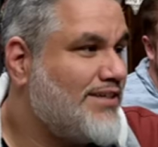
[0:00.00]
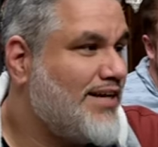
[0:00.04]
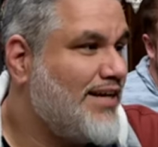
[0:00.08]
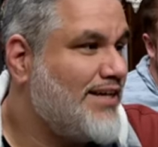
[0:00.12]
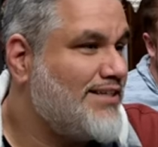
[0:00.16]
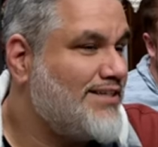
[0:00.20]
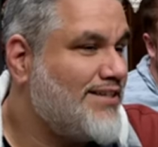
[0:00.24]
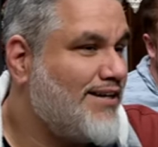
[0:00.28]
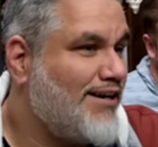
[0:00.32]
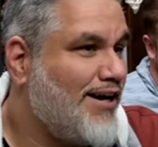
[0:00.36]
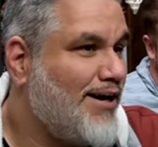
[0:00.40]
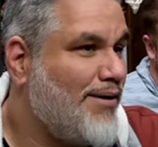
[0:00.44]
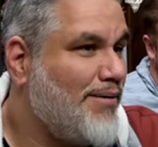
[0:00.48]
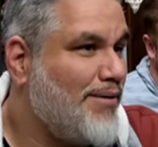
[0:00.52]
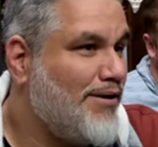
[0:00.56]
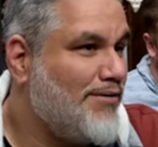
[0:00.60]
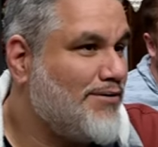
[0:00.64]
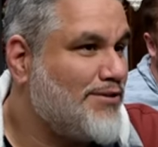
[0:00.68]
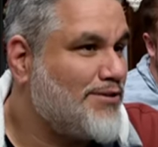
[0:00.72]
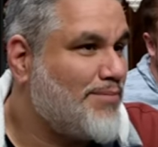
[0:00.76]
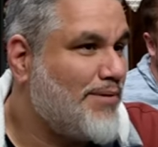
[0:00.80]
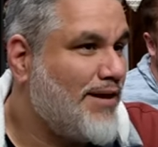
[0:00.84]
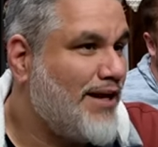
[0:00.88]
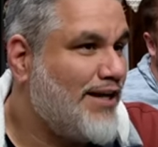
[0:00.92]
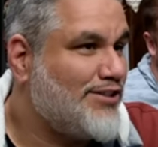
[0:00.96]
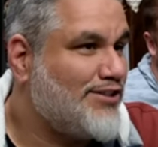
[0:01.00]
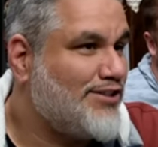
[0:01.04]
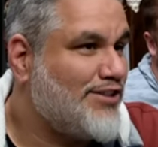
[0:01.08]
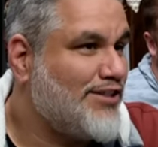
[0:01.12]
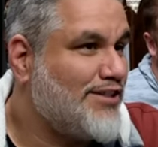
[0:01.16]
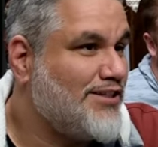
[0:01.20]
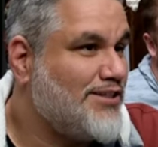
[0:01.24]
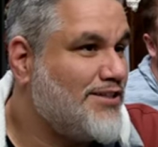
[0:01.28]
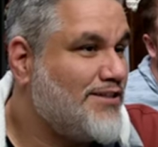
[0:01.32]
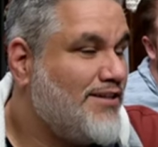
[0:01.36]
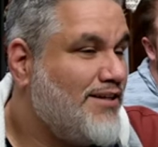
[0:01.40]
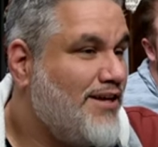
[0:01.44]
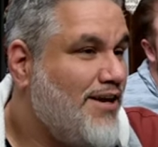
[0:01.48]
case scenario, we don't splash
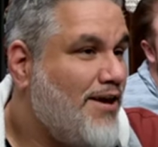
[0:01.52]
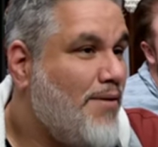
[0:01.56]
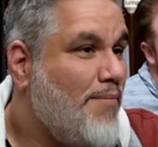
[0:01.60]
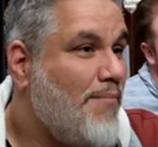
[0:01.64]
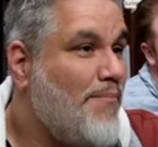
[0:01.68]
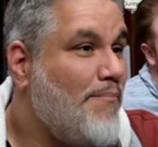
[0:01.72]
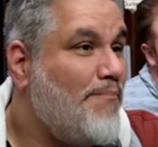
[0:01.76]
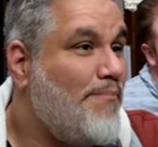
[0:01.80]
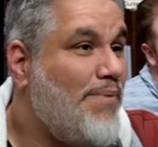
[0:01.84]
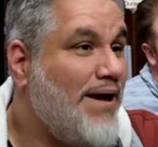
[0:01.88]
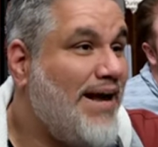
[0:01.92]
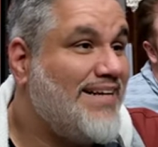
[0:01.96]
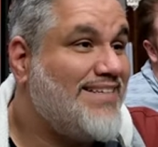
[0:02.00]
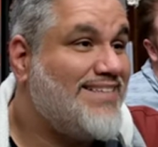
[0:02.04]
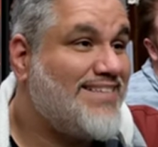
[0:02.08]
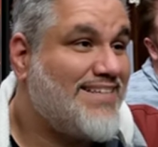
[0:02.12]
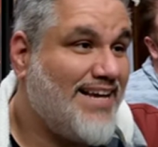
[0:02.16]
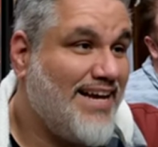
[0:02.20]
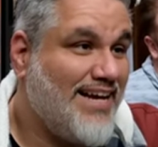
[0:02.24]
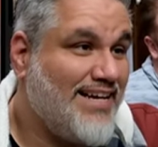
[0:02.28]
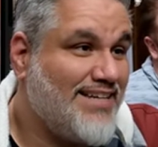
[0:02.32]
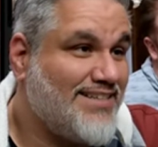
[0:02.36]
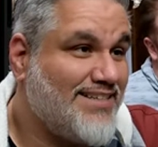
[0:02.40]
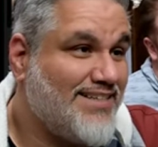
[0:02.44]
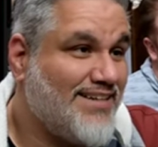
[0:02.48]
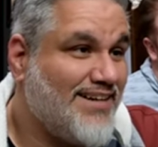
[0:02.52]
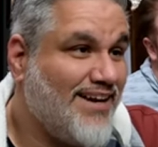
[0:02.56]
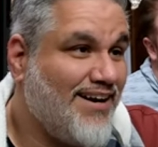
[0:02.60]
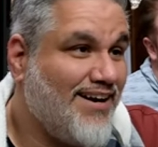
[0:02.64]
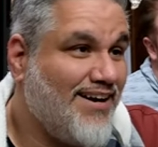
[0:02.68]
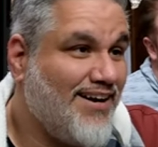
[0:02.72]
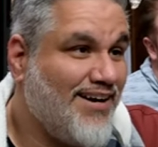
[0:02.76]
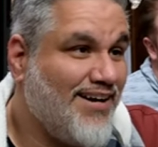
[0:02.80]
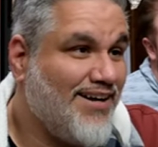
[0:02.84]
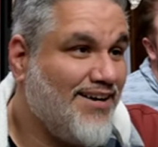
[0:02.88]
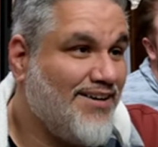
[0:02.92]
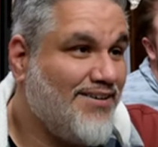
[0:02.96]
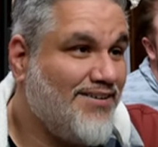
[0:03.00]
this. Best case
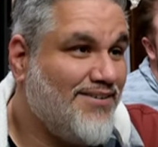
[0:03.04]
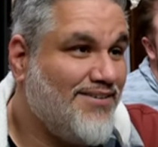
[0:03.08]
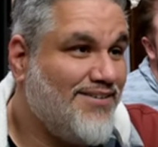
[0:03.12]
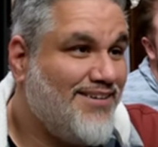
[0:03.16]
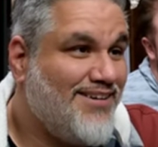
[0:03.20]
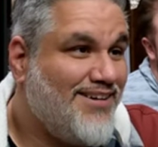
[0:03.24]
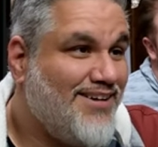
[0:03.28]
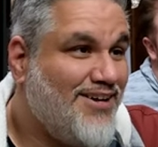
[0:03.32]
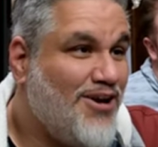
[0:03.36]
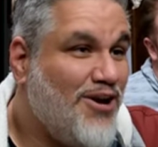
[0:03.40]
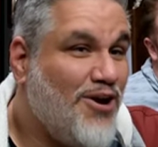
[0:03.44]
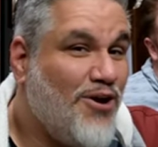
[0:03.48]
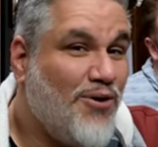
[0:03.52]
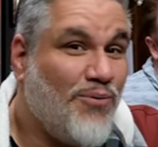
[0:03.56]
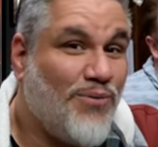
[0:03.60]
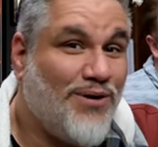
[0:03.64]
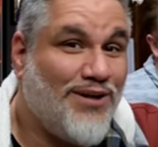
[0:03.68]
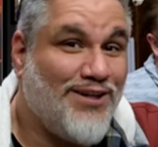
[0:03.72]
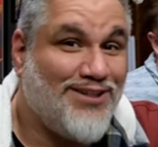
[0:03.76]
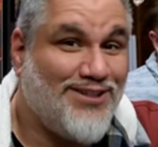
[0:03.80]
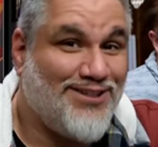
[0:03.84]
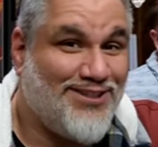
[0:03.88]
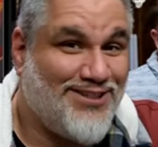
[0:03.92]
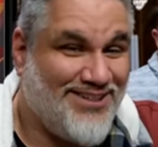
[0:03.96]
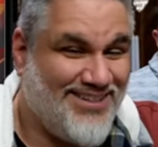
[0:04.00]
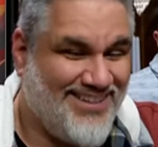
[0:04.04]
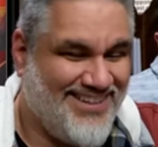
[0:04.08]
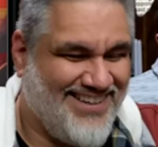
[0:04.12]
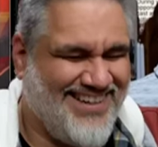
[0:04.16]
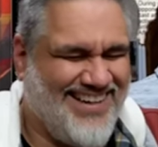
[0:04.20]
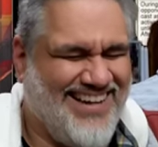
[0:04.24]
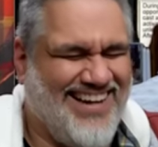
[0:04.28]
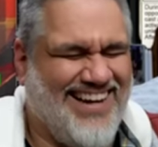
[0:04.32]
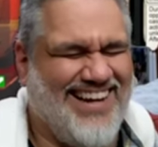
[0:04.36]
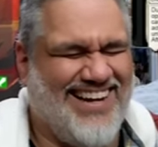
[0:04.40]
scenario, we do splash.